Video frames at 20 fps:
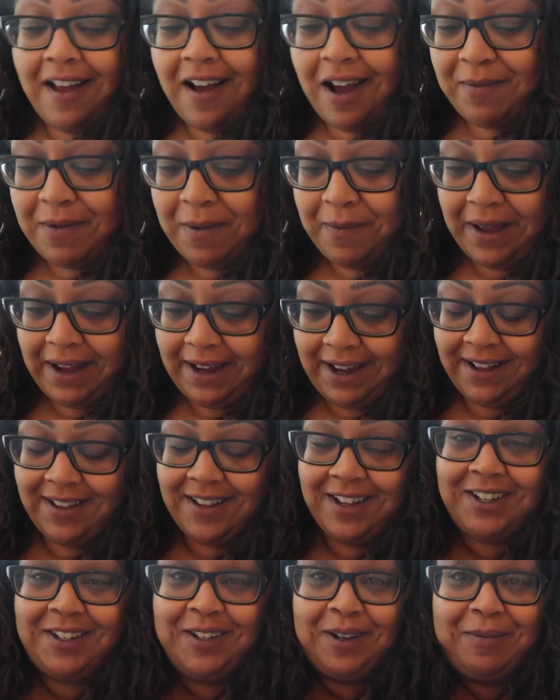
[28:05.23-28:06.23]
I'm unpacking
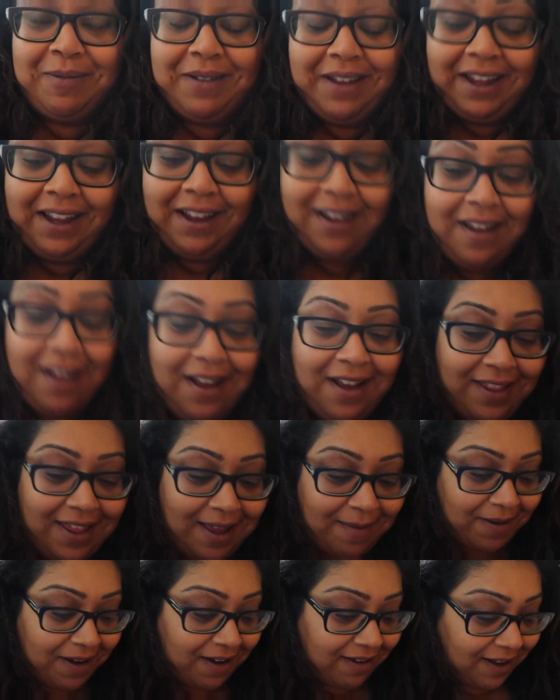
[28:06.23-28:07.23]
their shopping.
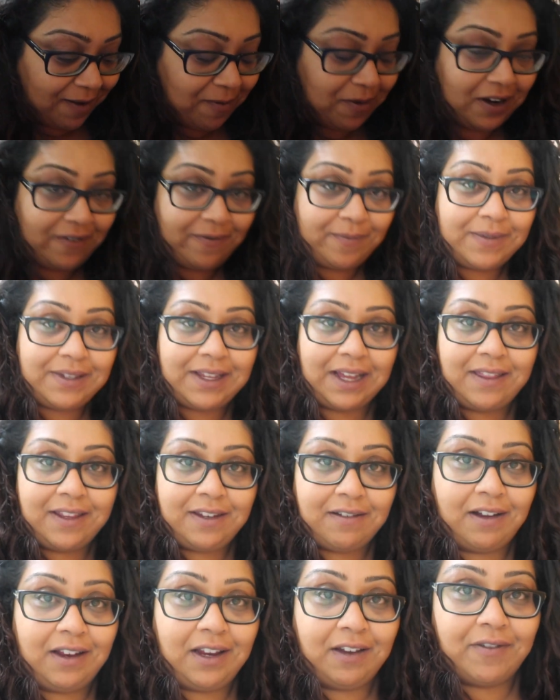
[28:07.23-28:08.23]
They're both like, one of them sat in the
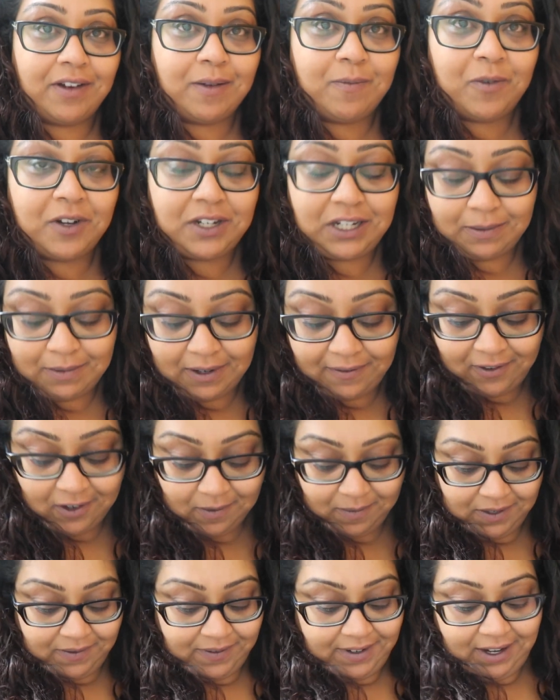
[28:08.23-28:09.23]
dining room watching my
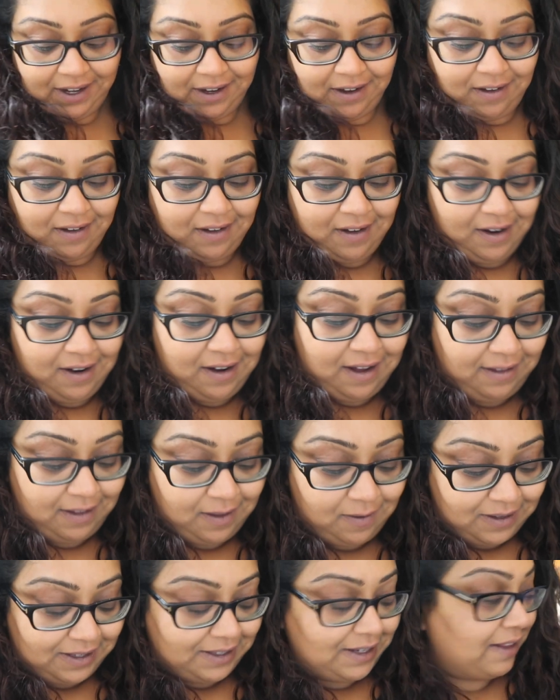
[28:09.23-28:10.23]
Vlogmas video, the
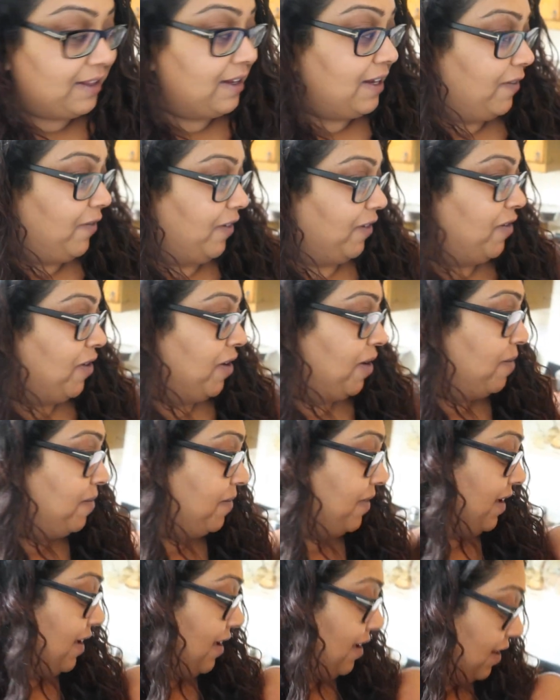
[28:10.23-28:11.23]
other one sat in the living
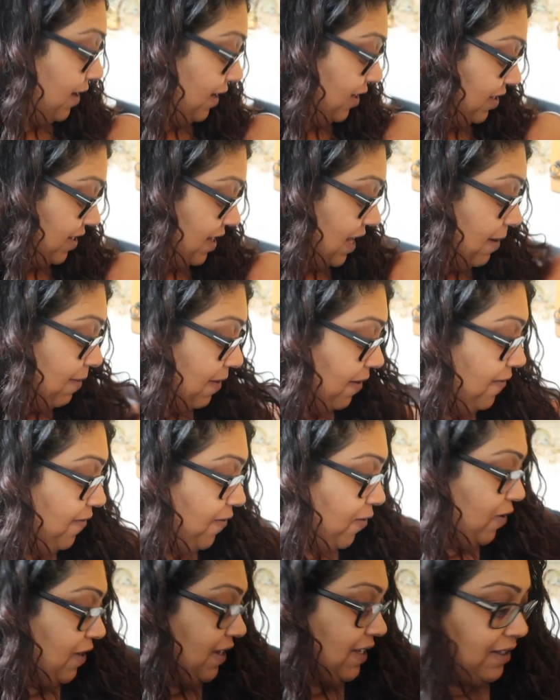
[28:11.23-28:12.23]
room. I can just hear my
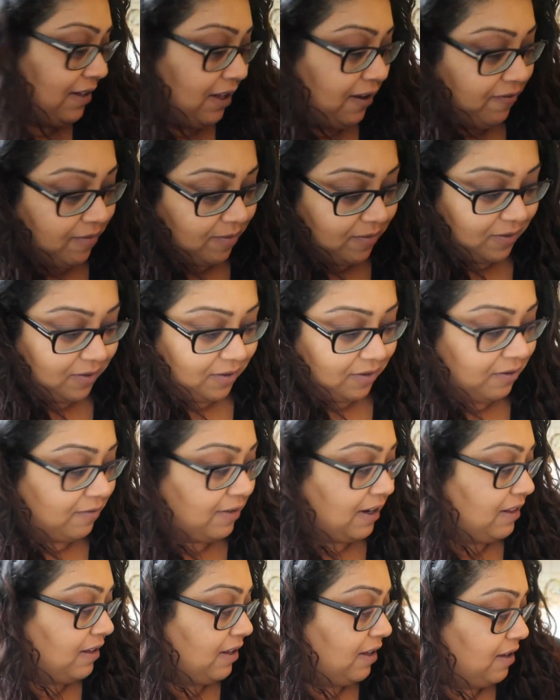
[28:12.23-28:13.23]
voice like from all
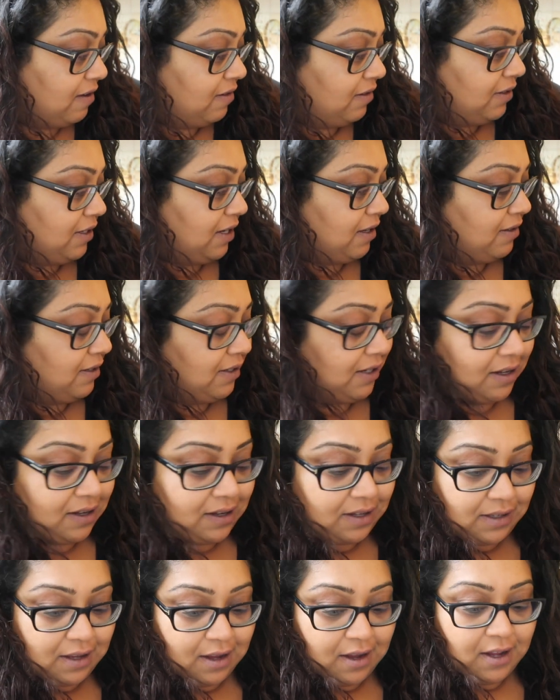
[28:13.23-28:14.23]
around the house
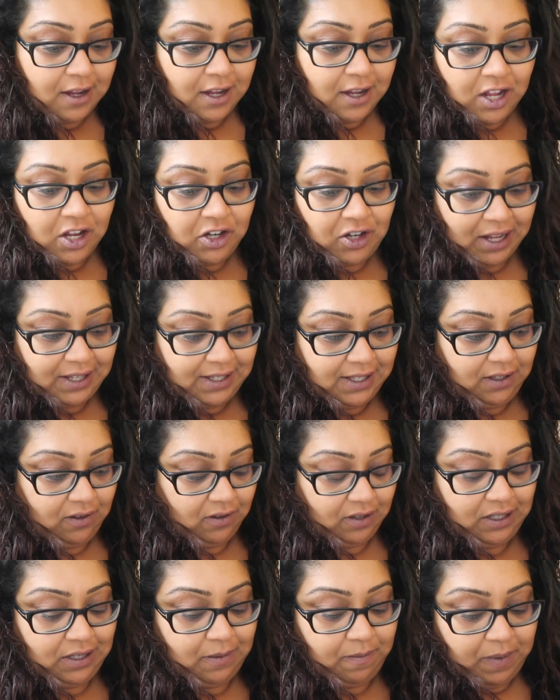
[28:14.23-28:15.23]
downstairs. Jas has
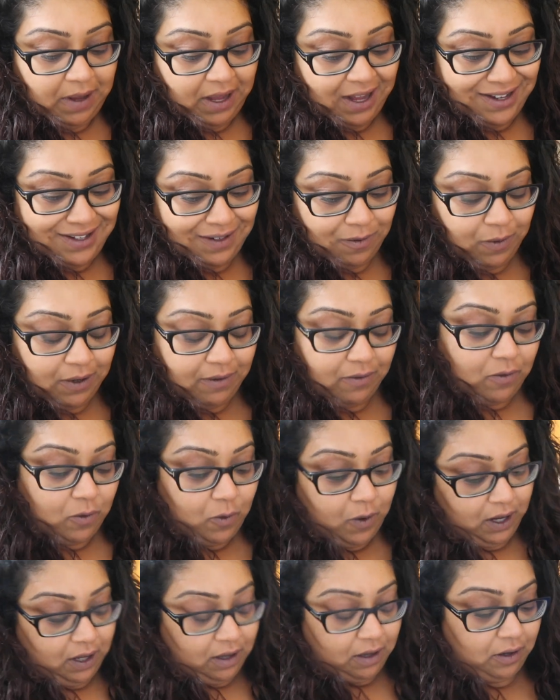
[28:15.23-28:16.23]
gone to bed, we're all
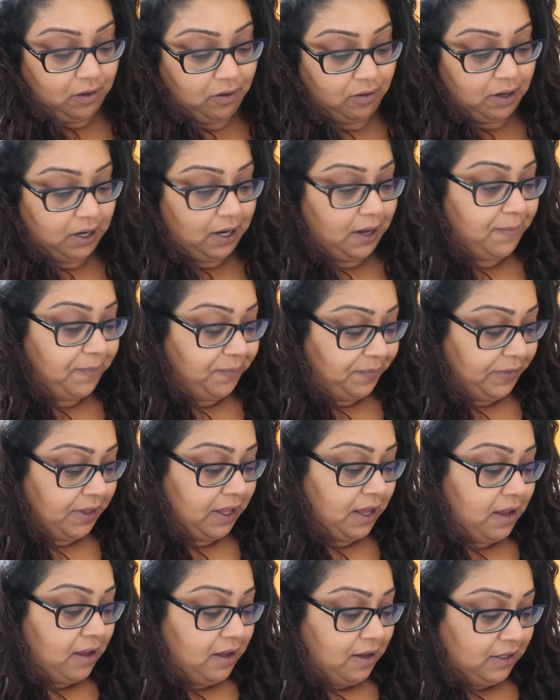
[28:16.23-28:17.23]
quite hungry.
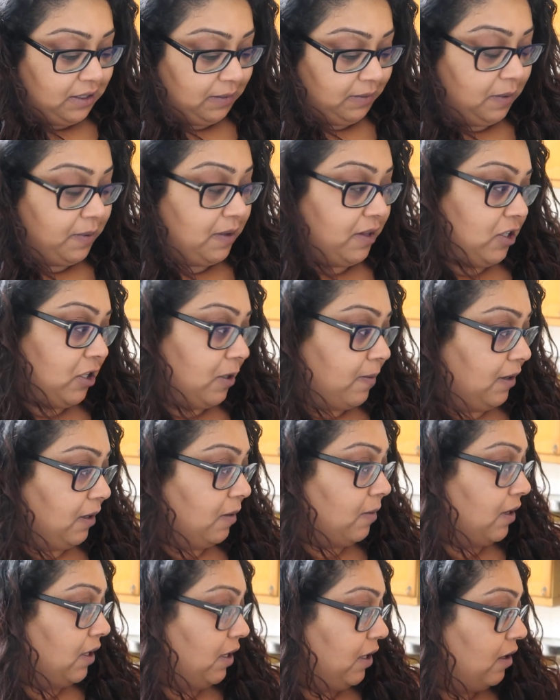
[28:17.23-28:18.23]
So I'm gonna put the shopping
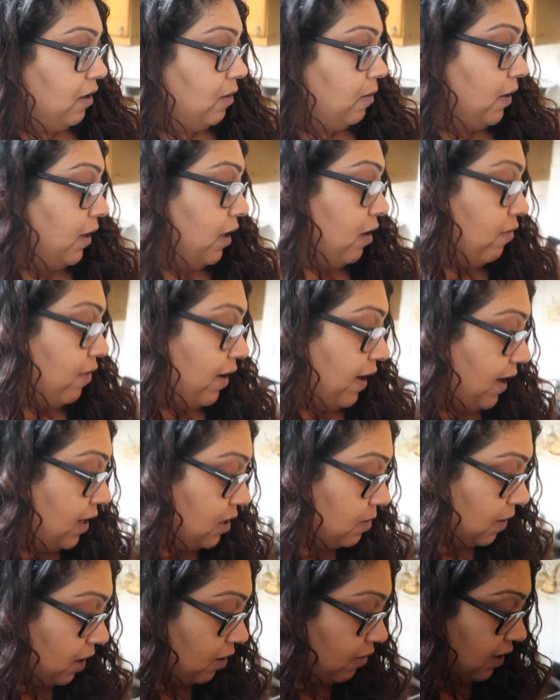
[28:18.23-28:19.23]
away. We're gonna
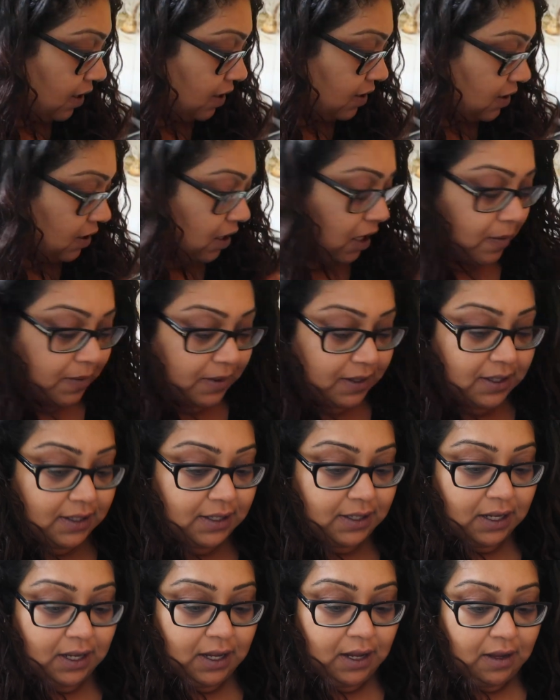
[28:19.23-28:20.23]
raid my gran's
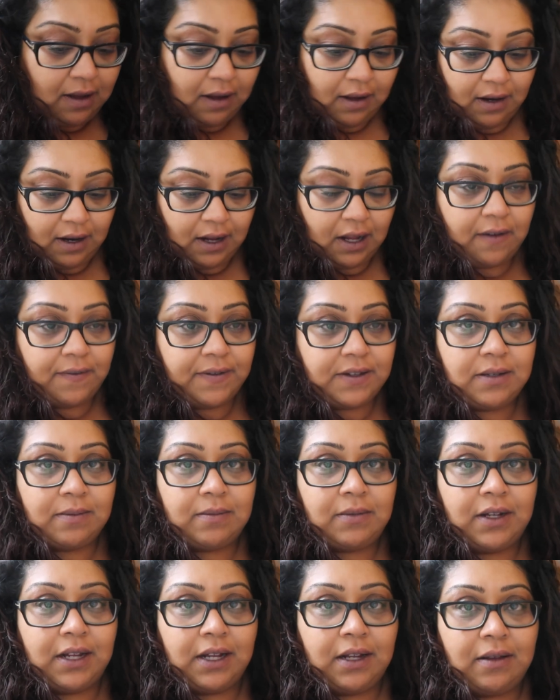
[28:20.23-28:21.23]
cupboards and have
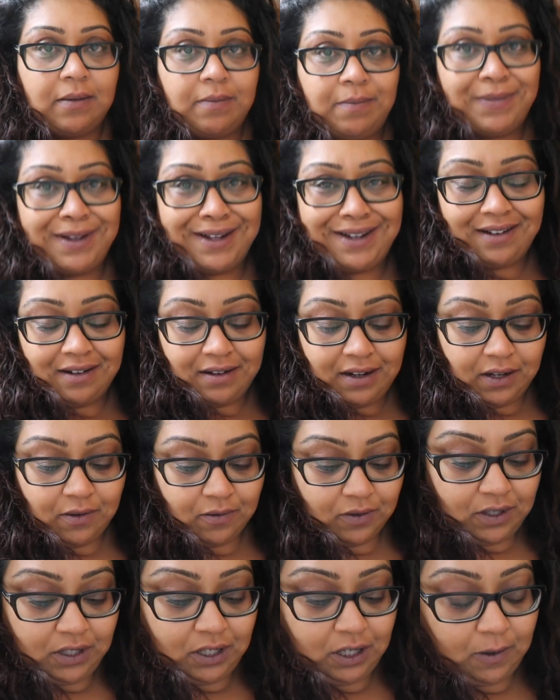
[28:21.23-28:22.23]
some like midnight
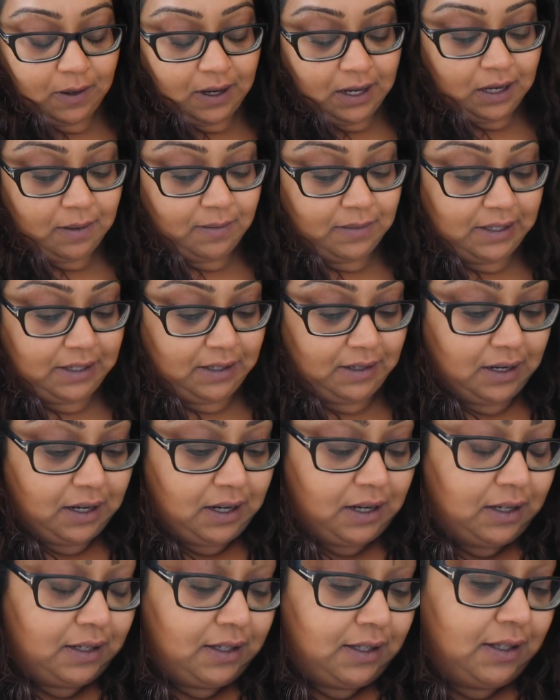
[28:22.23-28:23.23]
or 2 a.m.
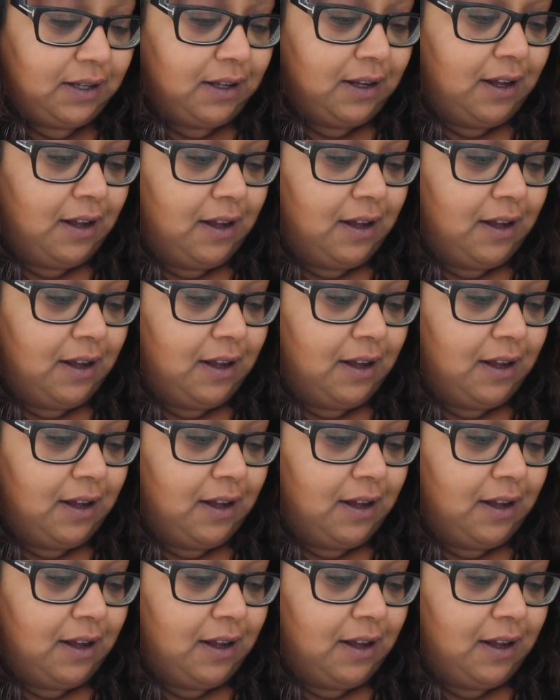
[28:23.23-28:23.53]
snacks.